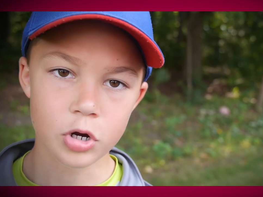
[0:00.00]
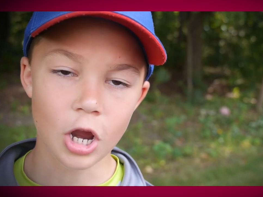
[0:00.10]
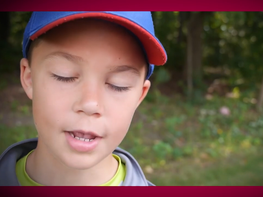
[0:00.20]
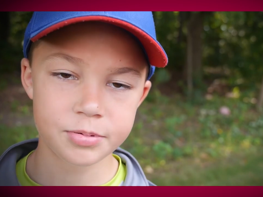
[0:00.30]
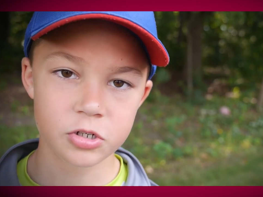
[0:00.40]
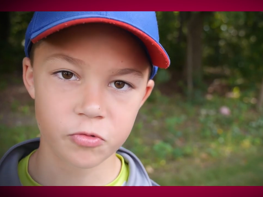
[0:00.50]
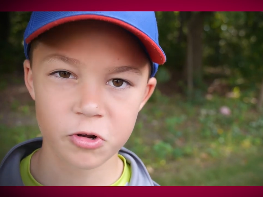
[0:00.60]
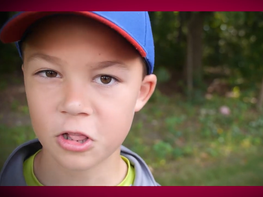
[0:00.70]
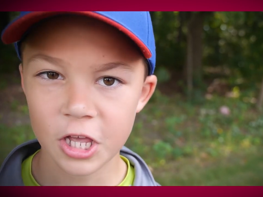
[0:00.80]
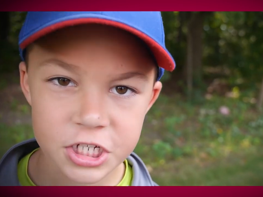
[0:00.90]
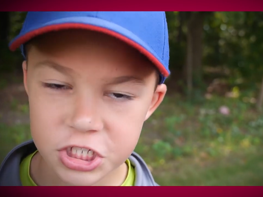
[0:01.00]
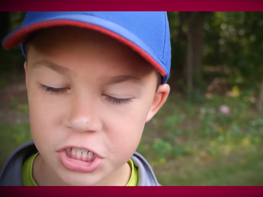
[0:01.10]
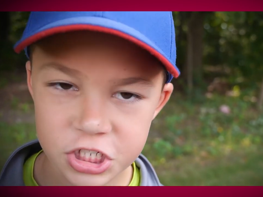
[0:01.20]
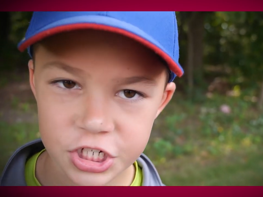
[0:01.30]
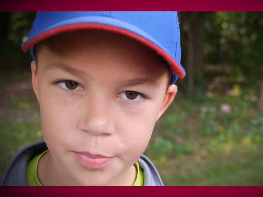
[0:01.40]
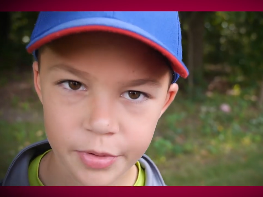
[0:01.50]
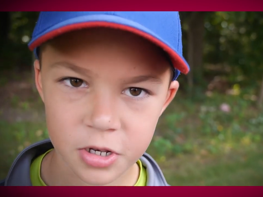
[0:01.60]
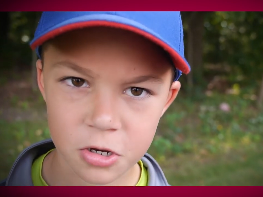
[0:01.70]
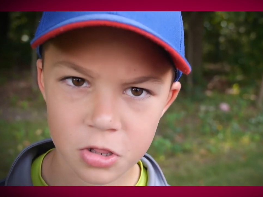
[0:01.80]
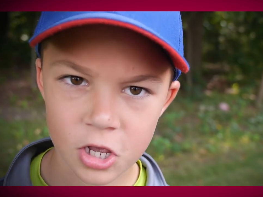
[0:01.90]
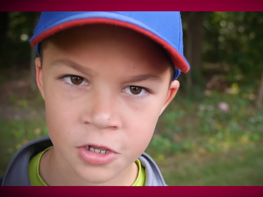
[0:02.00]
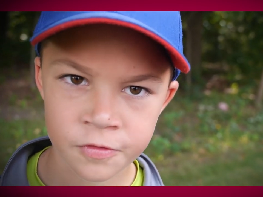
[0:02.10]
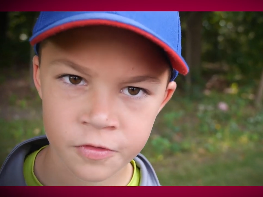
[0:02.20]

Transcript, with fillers: Perhaps a relationship in your life?